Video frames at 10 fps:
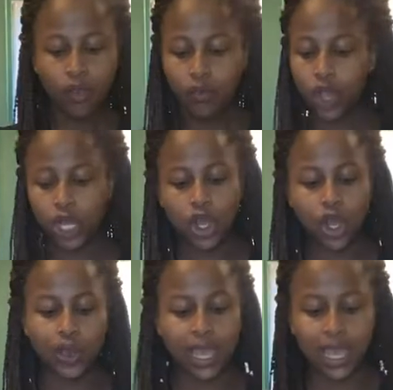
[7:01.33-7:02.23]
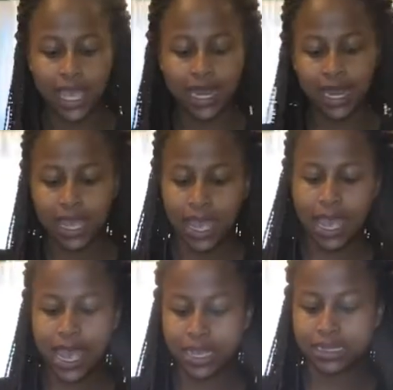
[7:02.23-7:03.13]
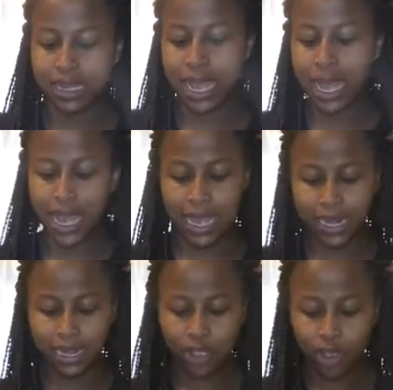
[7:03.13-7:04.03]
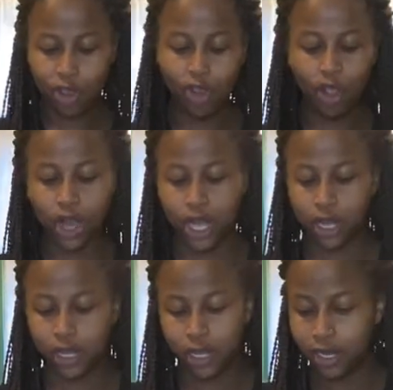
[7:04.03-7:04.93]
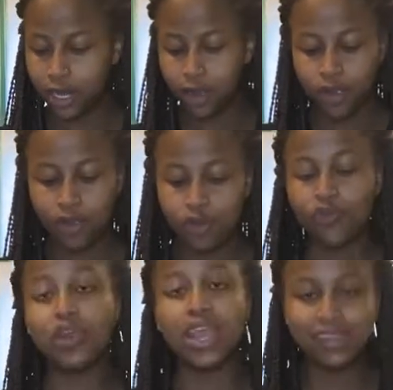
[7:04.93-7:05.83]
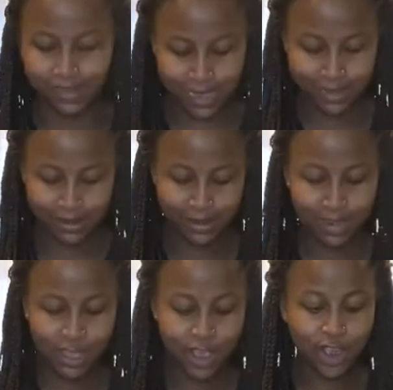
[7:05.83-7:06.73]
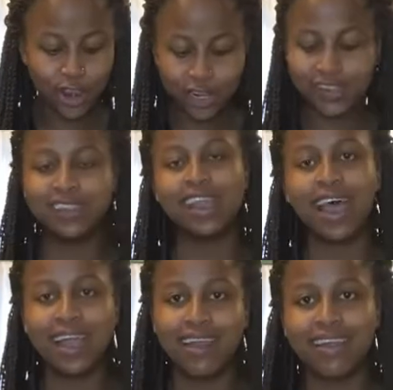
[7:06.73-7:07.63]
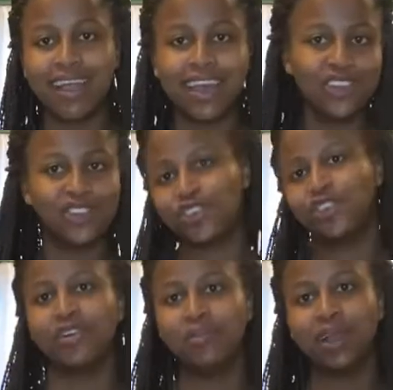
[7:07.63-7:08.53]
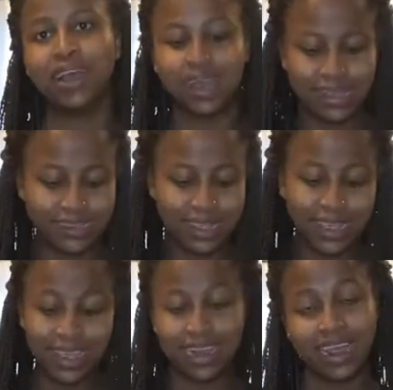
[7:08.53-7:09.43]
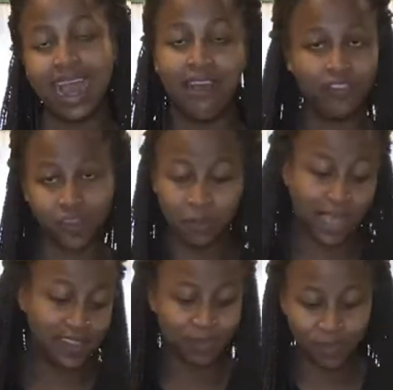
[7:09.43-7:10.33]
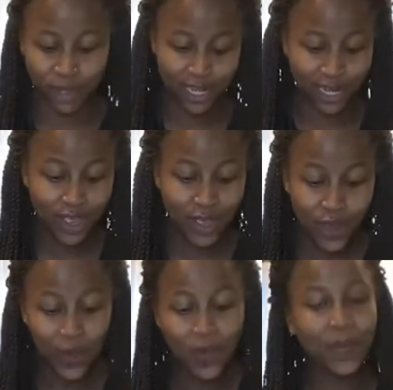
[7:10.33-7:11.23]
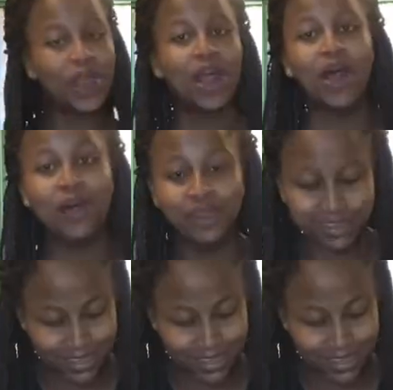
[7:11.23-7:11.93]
We're gonna go ahead and add our raisin. You know, the star of the show, because you cannot have spice bun without